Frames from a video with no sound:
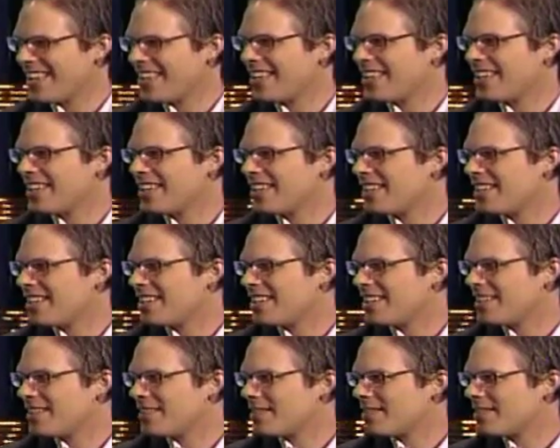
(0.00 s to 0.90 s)

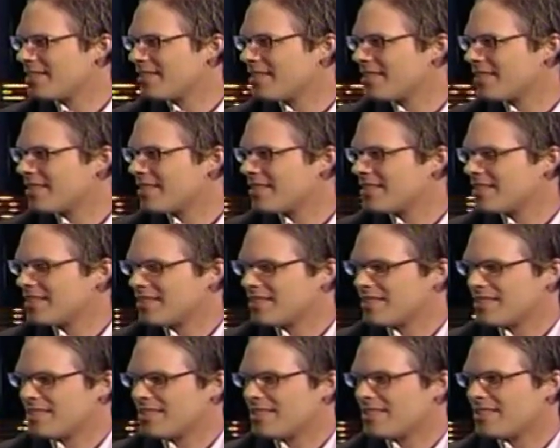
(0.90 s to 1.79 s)

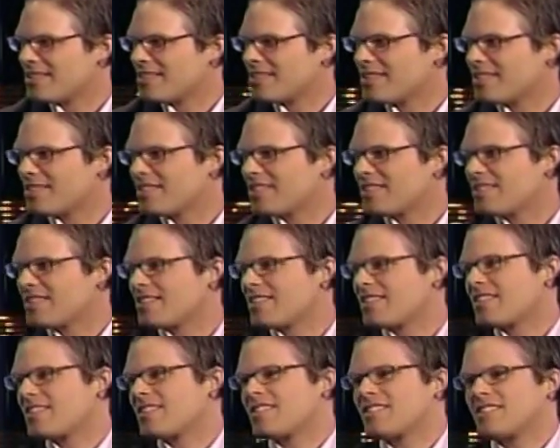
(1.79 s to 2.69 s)

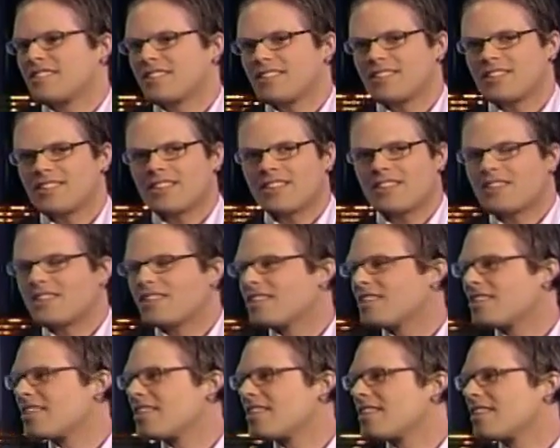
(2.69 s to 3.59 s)

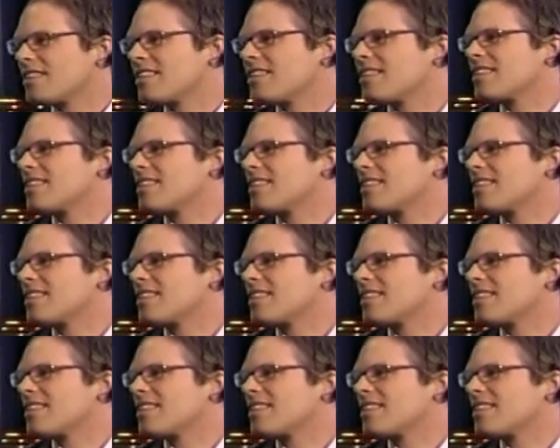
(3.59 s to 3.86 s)
(silent)